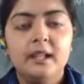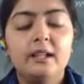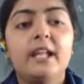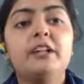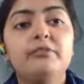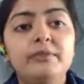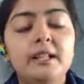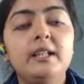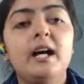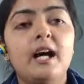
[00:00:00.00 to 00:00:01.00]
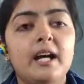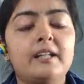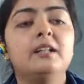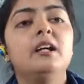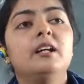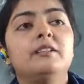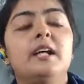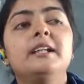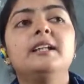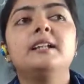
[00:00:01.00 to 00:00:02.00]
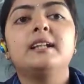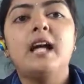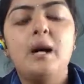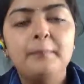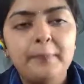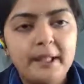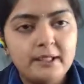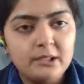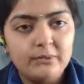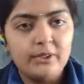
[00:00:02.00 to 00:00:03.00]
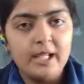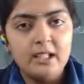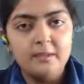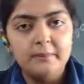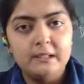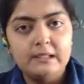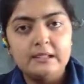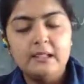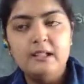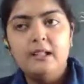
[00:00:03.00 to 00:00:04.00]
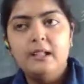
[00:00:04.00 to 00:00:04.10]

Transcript: Like we are running the campaigns for animals.